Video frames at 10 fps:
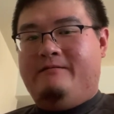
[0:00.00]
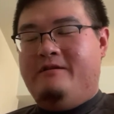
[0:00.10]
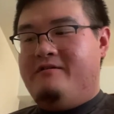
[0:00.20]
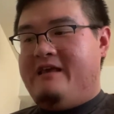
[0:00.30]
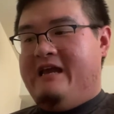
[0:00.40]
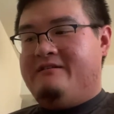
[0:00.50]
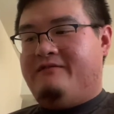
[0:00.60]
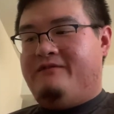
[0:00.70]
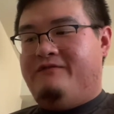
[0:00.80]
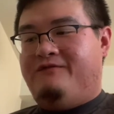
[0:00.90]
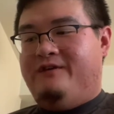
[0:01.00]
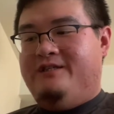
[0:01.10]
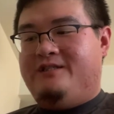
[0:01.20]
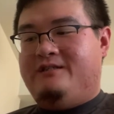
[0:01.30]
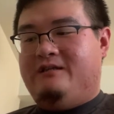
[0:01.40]
Near the end of the
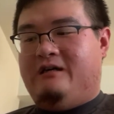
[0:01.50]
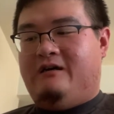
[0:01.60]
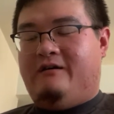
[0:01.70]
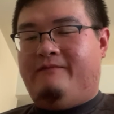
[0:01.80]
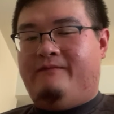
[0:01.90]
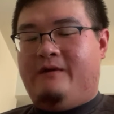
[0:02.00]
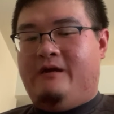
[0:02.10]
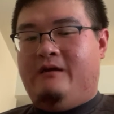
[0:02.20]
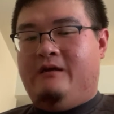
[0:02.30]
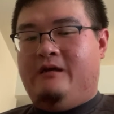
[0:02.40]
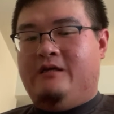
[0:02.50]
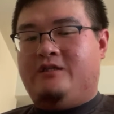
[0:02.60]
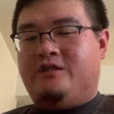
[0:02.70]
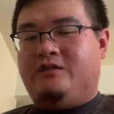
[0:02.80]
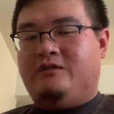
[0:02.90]
feast,
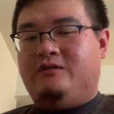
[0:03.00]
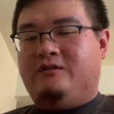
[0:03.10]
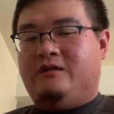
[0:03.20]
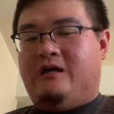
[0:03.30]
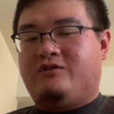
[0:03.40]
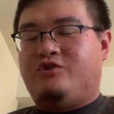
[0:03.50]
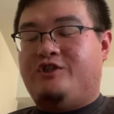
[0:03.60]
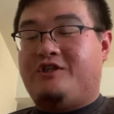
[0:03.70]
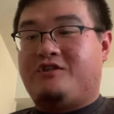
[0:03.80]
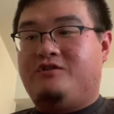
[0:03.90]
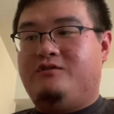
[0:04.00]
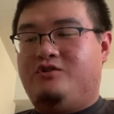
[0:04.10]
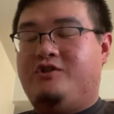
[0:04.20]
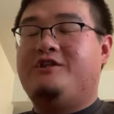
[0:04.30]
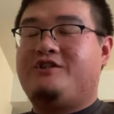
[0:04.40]
it's also
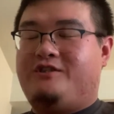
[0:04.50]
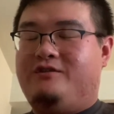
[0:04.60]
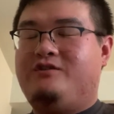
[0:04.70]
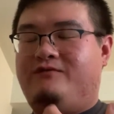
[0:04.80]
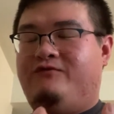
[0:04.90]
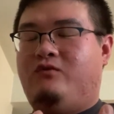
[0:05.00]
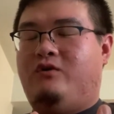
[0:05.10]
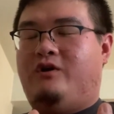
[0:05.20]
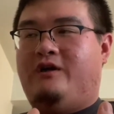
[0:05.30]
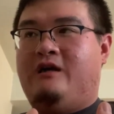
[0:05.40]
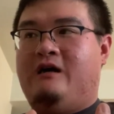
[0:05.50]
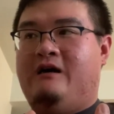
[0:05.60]
tradition for